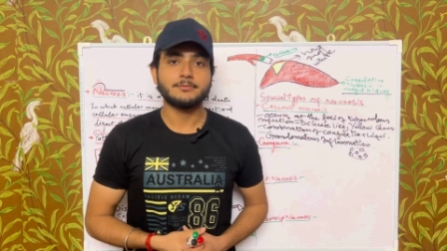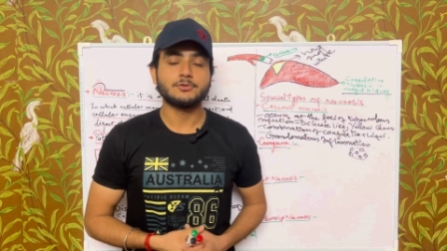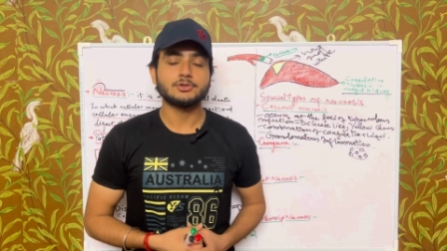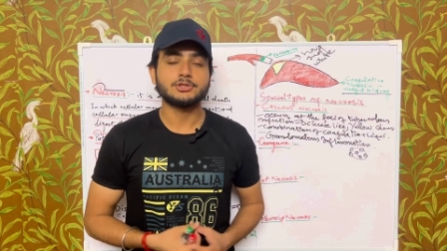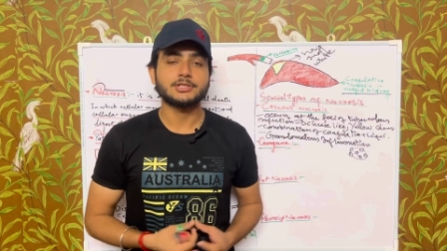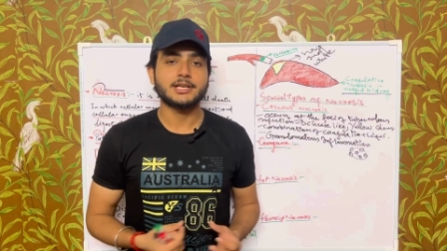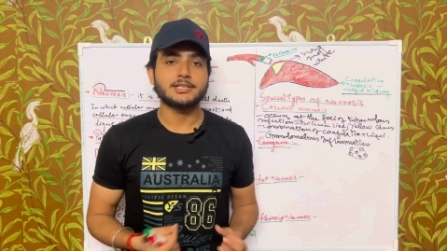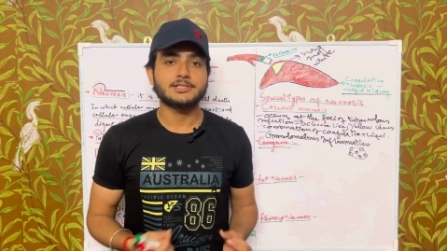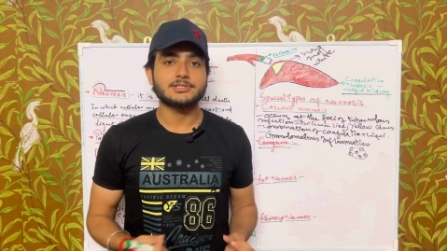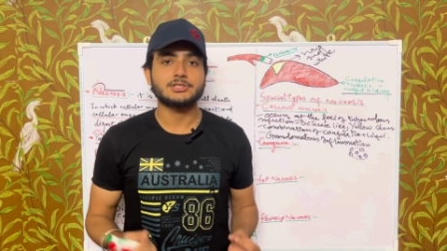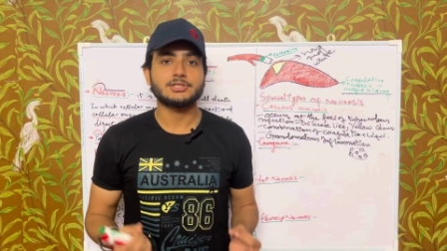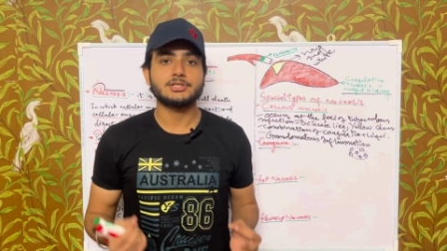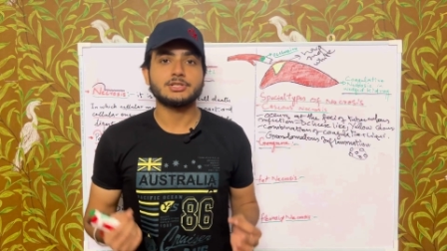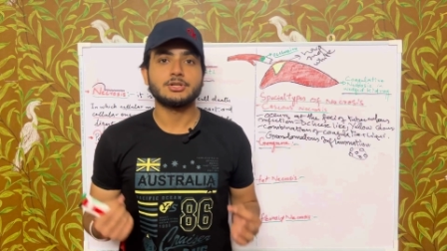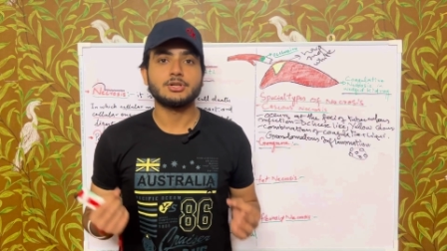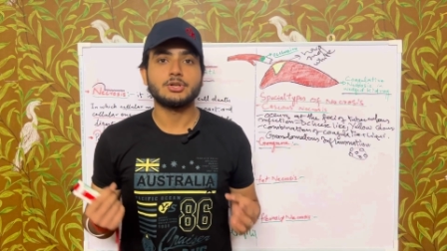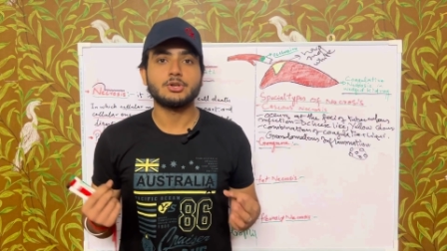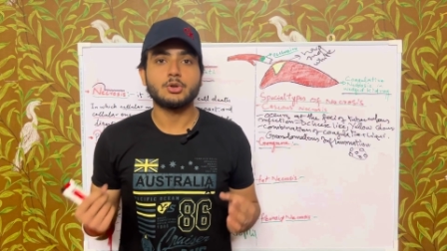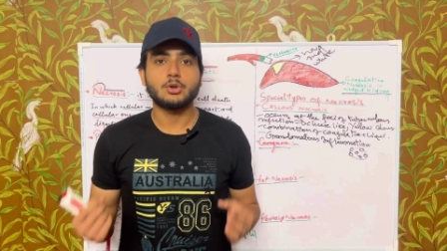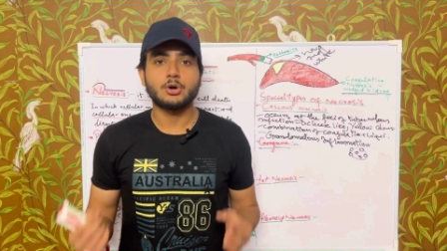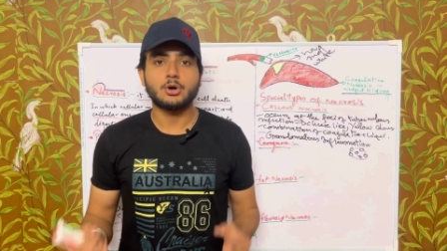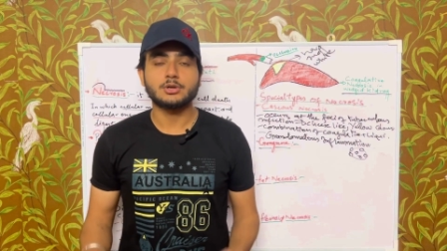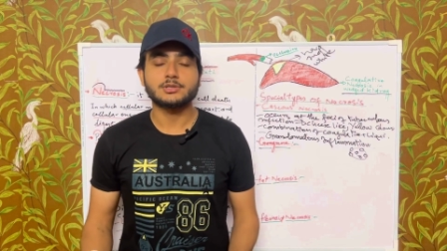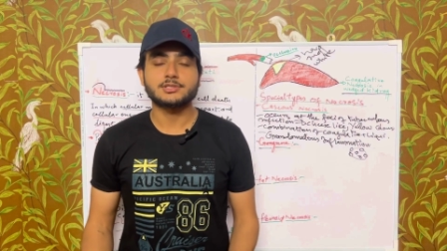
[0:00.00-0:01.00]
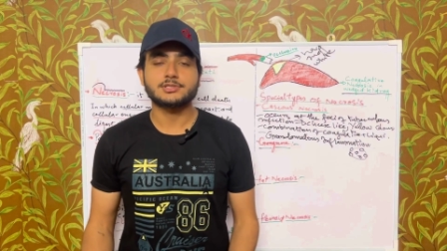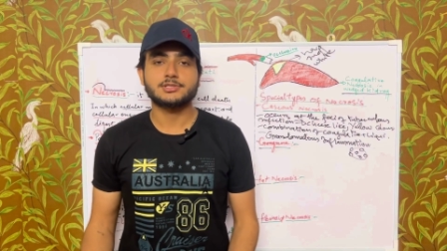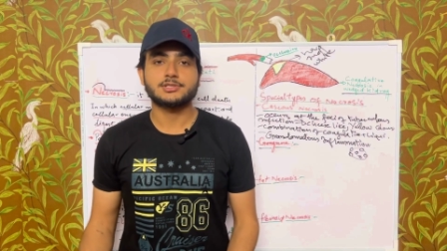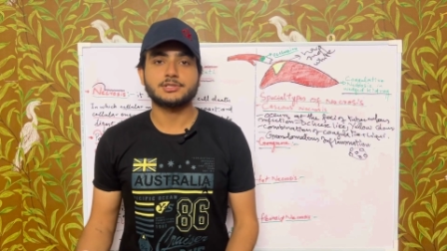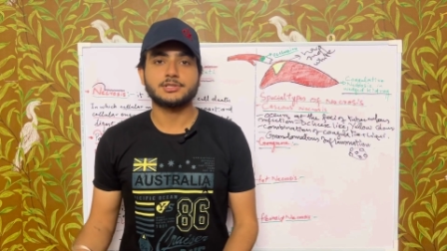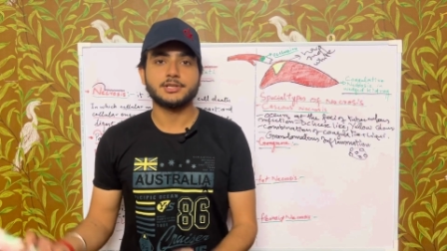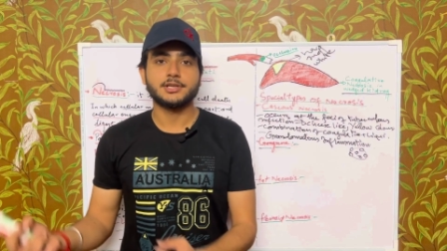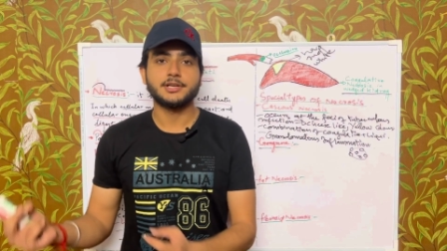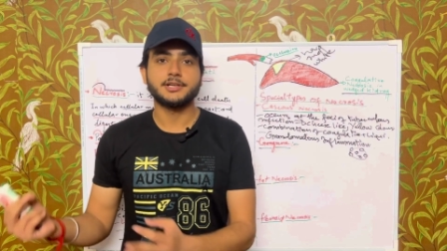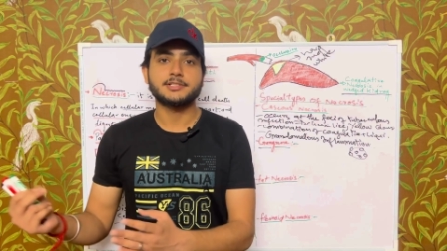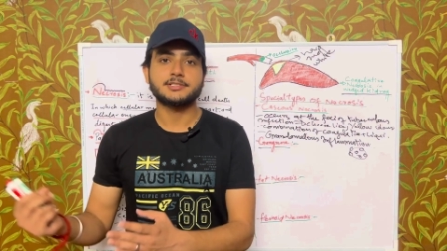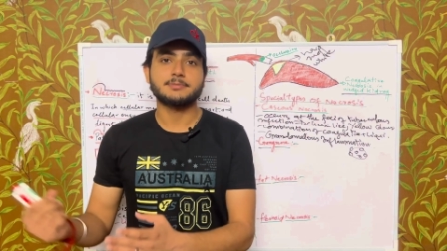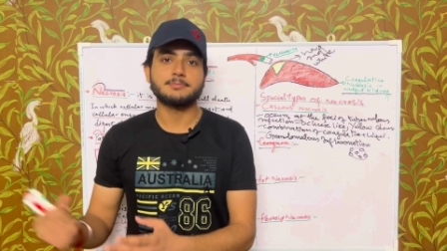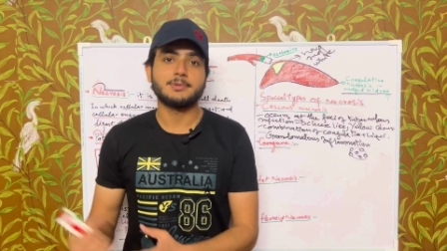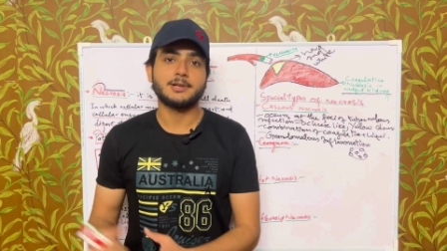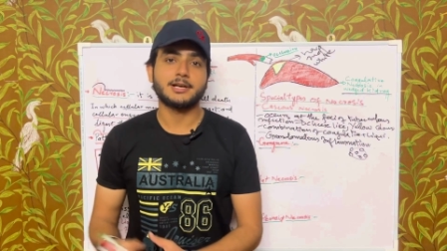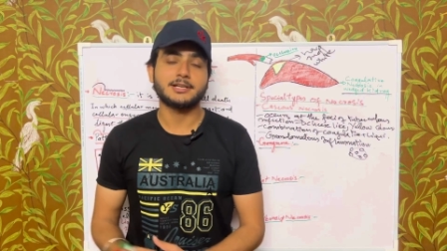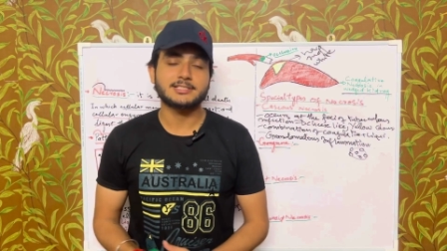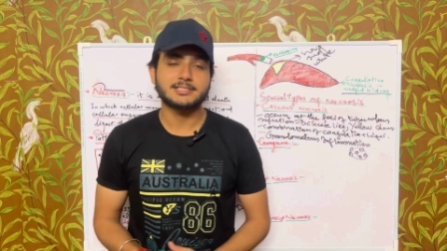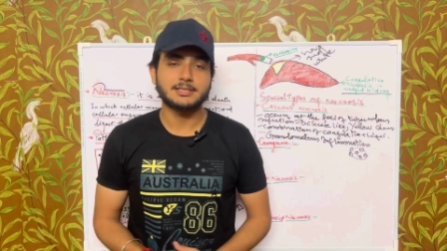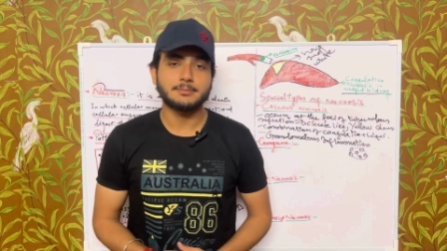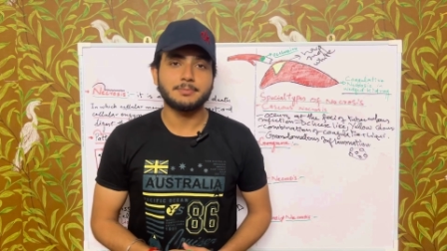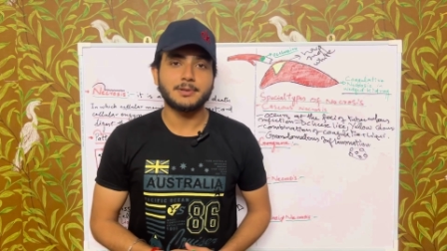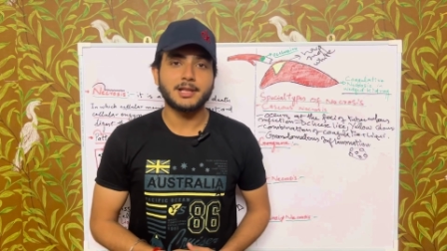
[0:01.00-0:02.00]
which has lost its
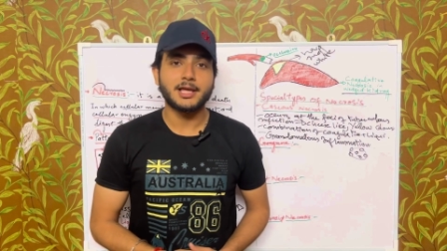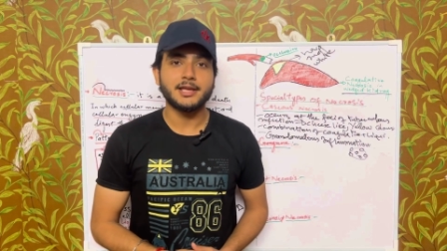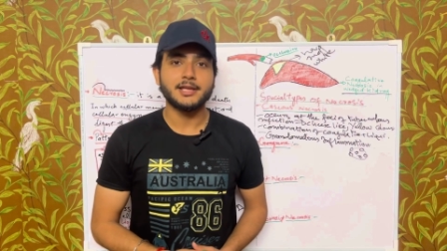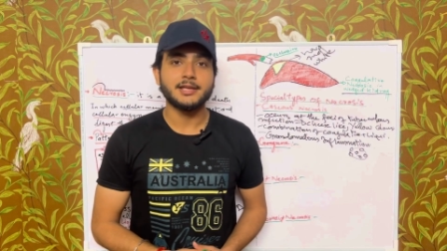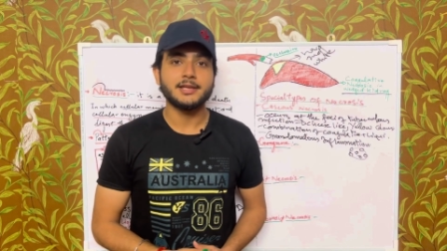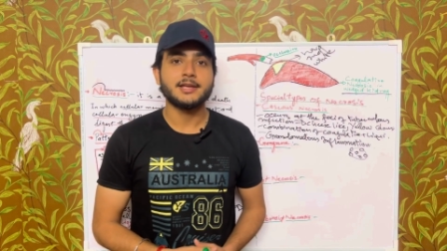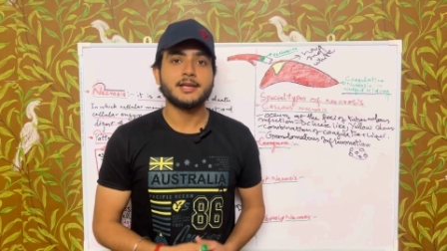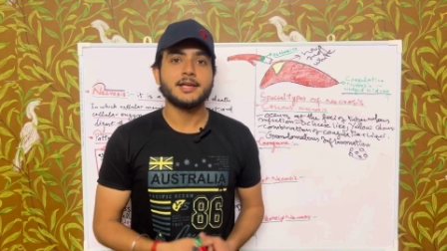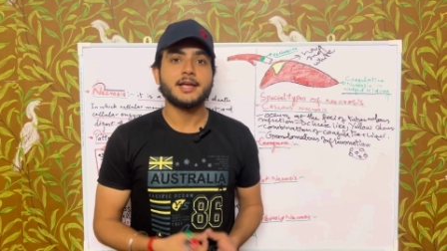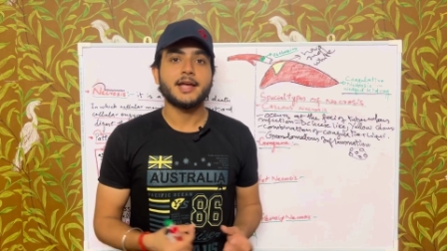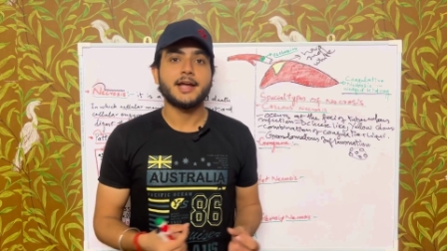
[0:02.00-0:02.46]
blood supply